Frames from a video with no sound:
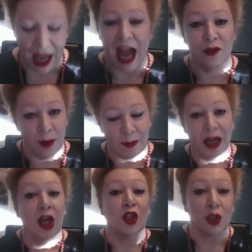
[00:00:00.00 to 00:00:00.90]
And remember,
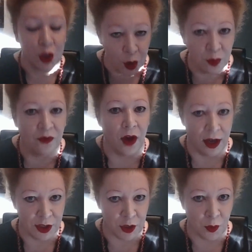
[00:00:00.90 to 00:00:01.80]
your
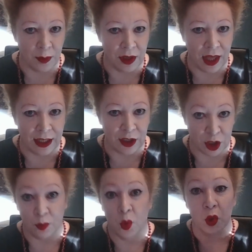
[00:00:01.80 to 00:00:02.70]
supervisors will be there to
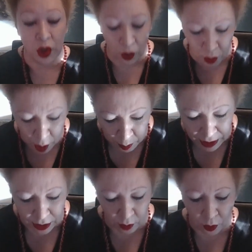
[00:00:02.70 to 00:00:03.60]
support you. They'll be
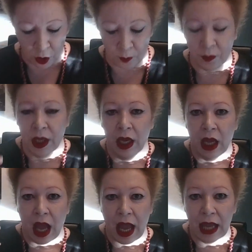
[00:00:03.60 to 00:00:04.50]
in the room
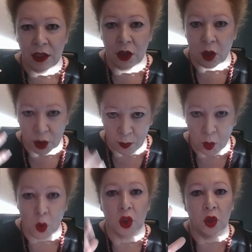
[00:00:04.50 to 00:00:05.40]
and they'll
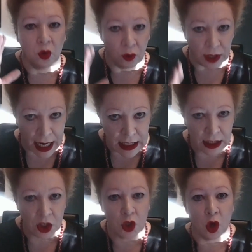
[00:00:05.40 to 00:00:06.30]
support you creating
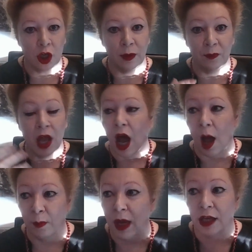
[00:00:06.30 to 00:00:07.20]
this document.
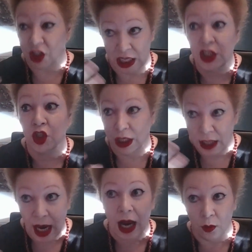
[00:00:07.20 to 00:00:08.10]
I'm
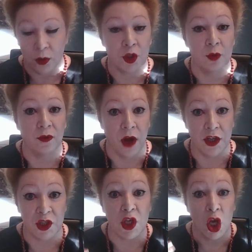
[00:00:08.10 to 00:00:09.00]
teaching our
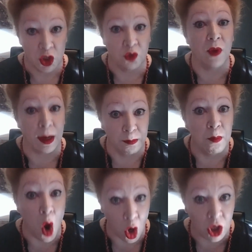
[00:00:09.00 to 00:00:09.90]
supervisors to run
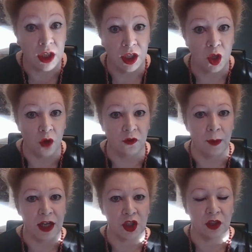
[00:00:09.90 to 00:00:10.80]
mock
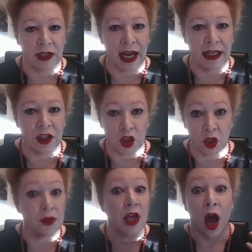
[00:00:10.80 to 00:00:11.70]
confirmation of candidatures.